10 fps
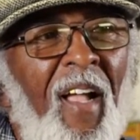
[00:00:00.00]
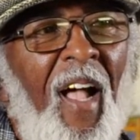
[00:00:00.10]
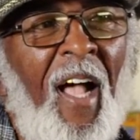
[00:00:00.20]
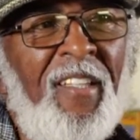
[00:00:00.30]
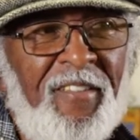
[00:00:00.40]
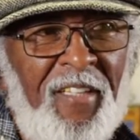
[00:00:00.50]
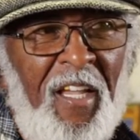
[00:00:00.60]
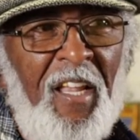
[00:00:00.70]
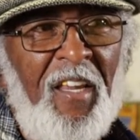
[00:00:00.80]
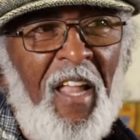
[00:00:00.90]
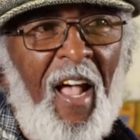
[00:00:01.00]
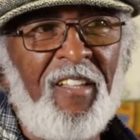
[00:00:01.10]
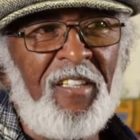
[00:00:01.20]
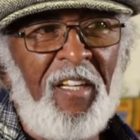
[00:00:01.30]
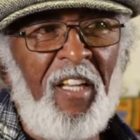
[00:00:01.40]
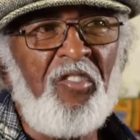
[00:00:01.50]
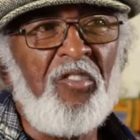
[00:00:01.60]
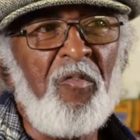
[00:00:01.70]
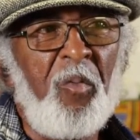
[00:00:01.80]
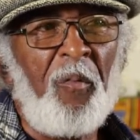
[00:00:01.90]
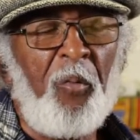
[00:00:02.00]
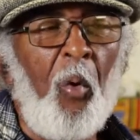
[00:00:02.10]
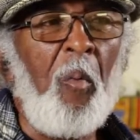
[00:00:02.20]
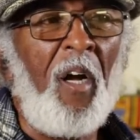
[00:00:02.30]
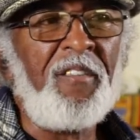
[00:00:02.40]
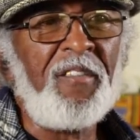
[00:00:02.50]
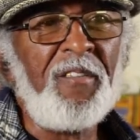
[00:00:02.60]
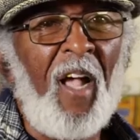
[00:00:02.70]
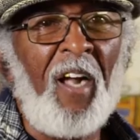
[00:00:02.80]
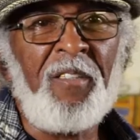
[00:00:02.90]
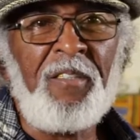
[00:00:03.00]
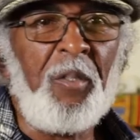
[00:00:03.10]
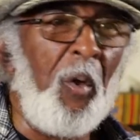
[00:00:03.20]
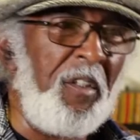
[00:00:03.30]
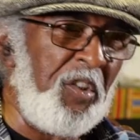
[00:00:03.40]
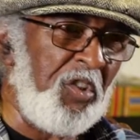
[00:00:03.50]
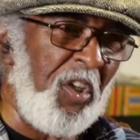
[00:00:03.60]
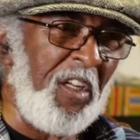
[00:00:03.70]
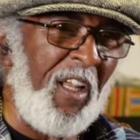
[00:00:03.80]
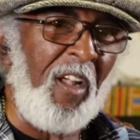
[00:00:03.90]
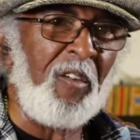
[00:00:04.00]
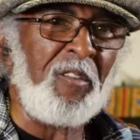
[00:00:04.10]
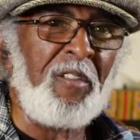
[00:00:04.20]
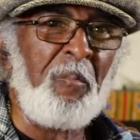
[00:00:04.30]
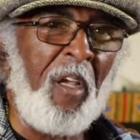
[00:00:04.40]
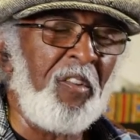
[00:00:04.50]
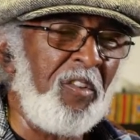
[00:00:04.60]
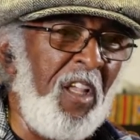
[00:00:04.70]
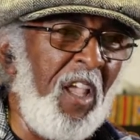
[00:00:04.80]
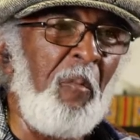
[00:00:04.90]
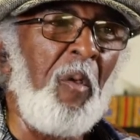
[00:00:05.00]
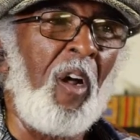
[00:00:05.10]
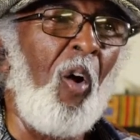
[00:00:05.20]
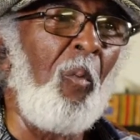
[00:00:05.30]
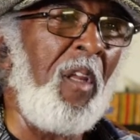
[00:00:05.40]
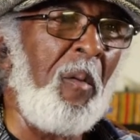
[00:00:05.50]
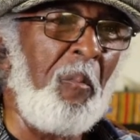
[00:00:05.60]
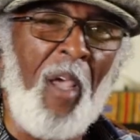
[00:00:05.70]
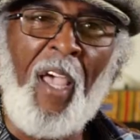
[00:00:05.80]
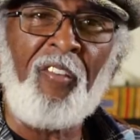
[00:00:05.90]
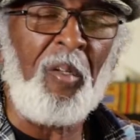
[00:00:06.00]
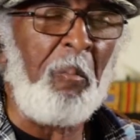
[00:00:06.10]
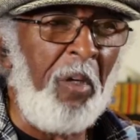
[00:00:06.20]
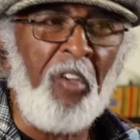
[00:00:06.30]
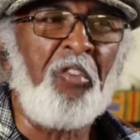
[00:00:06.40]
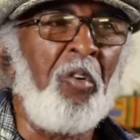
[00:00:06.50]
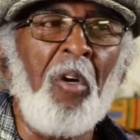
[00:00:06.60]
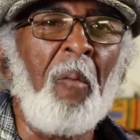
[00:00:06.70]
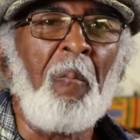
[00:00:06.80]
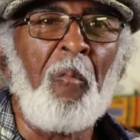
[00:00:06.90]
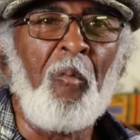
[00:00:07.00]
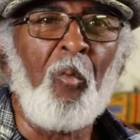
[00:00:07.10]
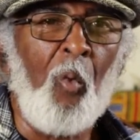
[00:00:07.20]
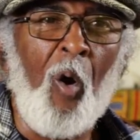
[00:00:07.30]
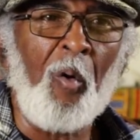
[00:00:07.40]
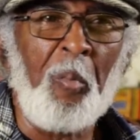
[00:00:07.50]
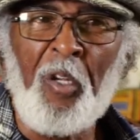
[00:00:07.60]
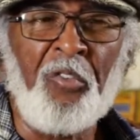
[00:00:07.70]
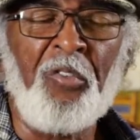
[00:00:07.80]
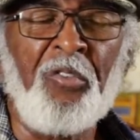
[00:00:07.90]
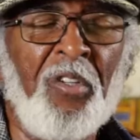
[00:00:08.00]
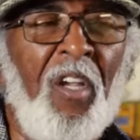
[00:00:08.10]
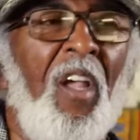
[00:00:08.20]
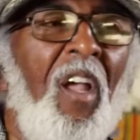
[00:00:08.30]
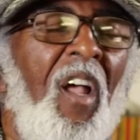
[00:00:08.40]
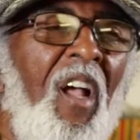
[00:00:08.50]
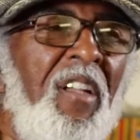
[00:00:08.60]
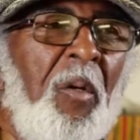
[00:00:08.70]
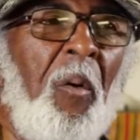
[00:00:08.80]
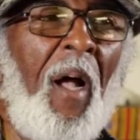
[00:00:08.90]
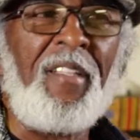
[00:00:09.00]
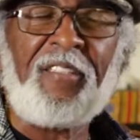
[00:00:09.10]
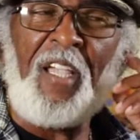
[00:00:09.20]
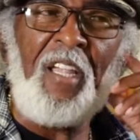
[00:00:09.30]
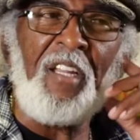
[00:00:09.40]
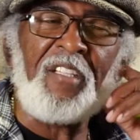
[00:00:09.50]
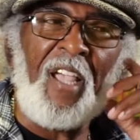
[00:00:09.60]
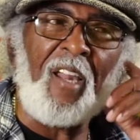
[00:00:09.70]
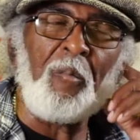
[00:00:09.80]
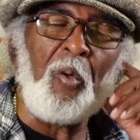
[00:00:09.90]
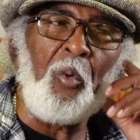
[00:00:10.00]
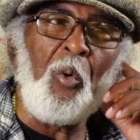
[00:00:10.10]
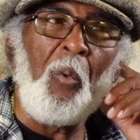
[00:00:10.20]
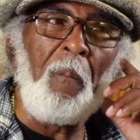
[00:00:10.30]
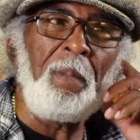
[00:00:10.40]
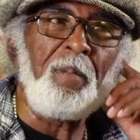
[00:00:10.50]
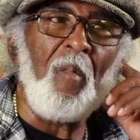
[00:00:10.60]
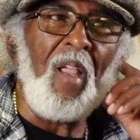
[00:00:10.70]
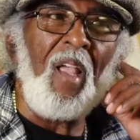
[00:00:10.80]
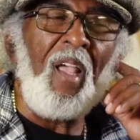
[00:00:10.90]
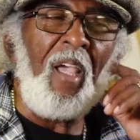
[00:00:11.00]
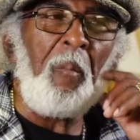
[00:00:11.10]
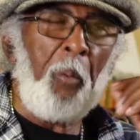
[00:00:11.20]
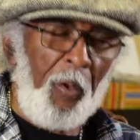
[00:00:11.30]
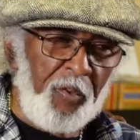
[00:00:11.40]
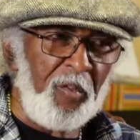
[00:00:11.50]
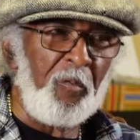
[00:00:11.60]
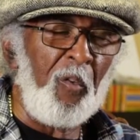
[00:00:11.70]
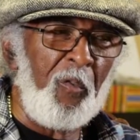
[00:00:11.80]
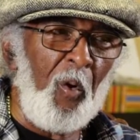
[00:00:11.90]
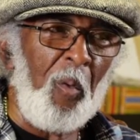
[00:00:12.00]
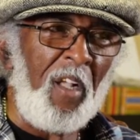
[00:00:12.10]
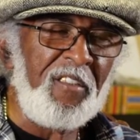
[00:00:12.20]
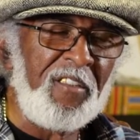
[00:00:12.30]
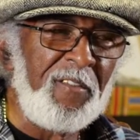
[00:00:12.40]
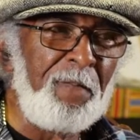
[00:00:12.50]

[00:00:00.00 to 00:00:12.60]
I stayed in isolation for 4 months. I couldn't go in the sunlight because the medicine they gave me called me to actually blister up, water blisters. So I stayed inside of my room in prison for 4 months.